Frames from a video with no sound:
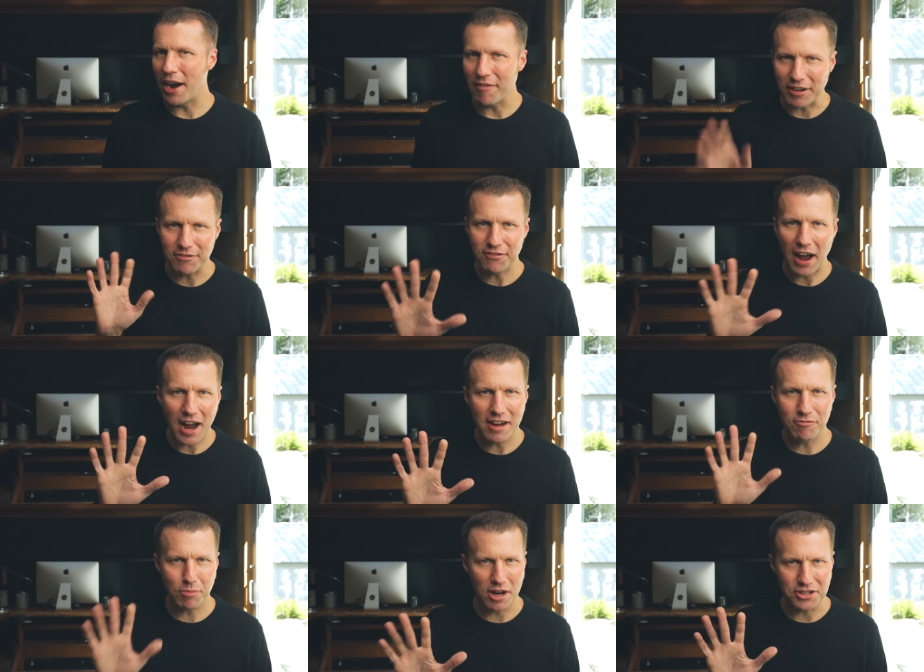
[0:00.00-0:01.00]
having
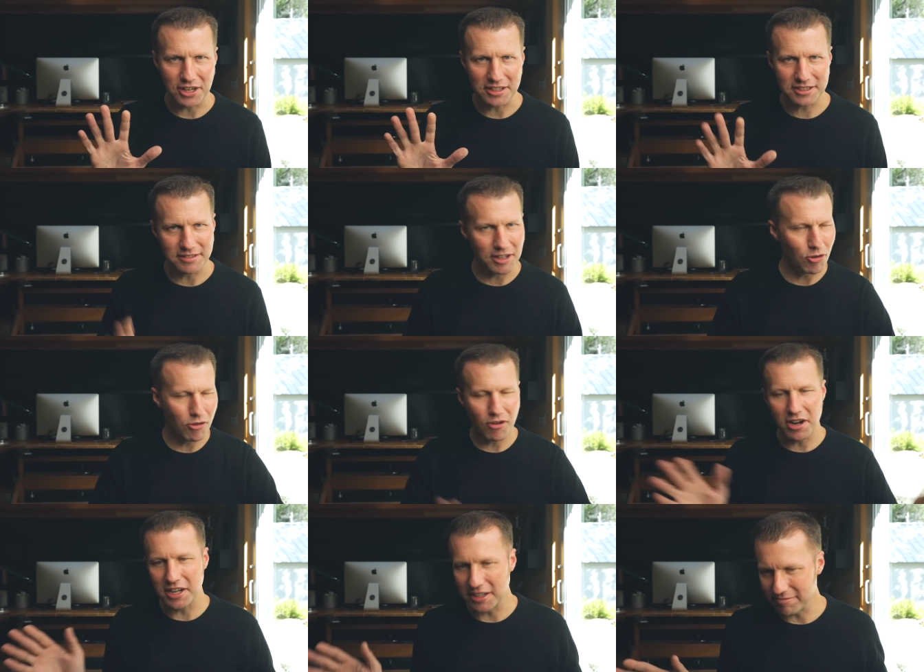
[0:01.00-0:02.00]
five projects, and they were
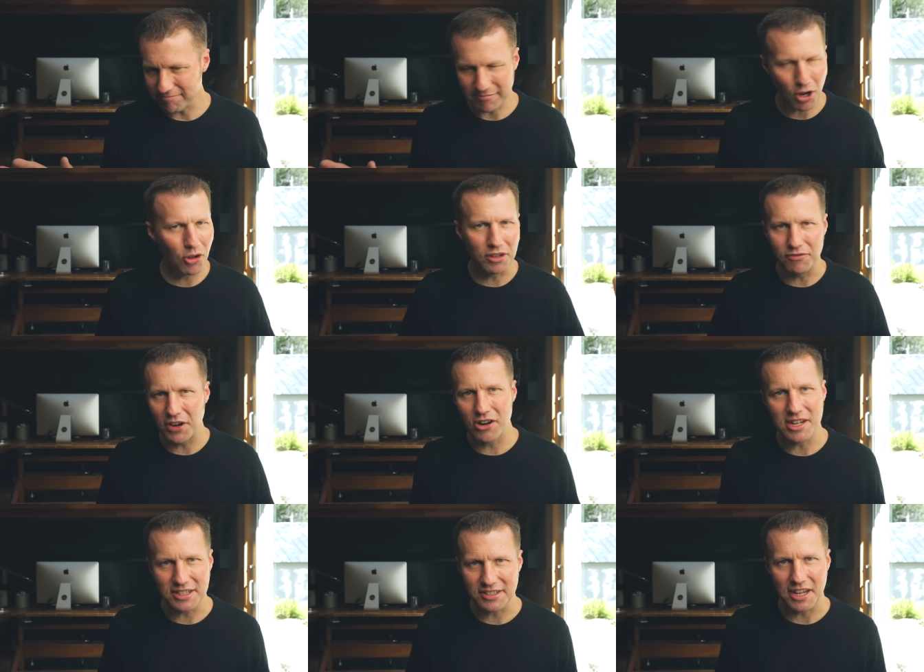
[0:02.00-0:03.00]
running all in
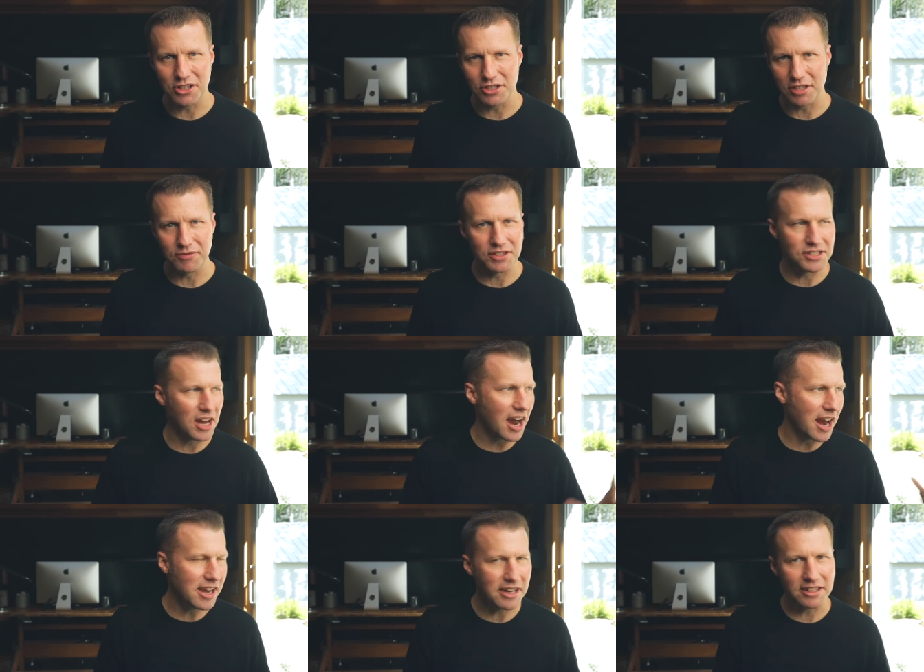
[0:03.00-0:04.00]
various stages of
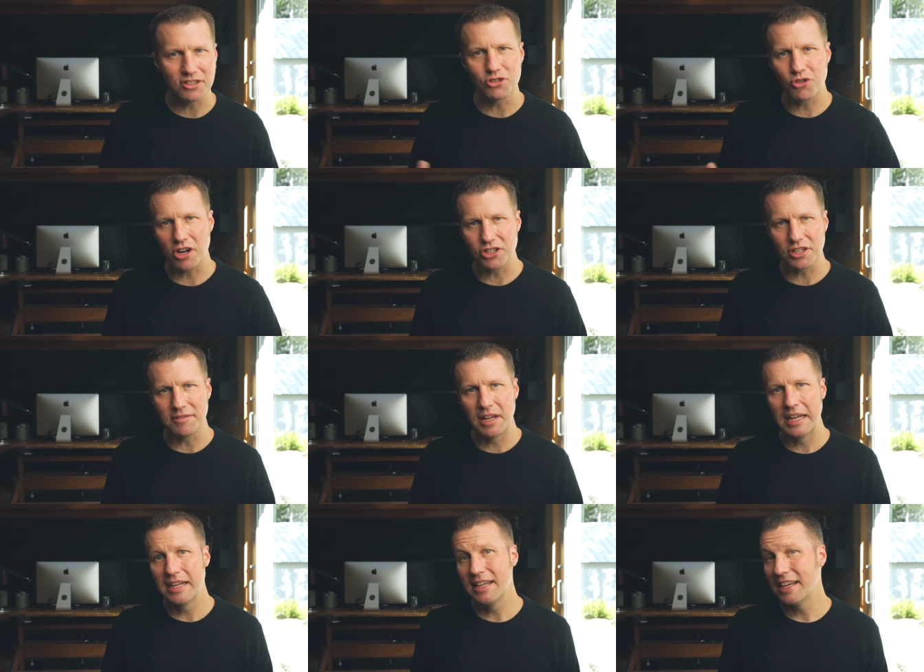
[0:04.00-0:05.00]
design and construction.
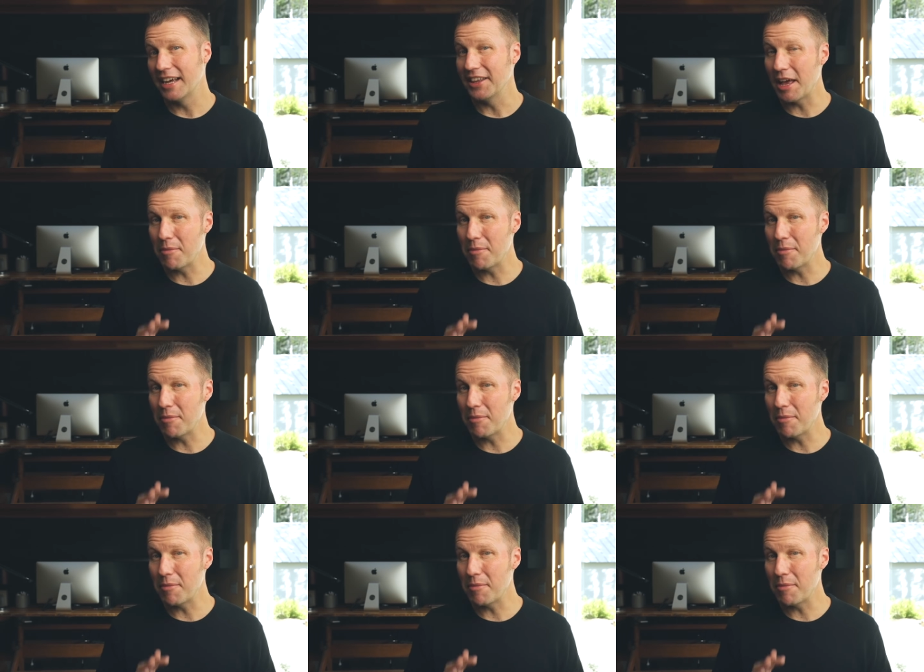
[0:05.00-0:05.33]
And that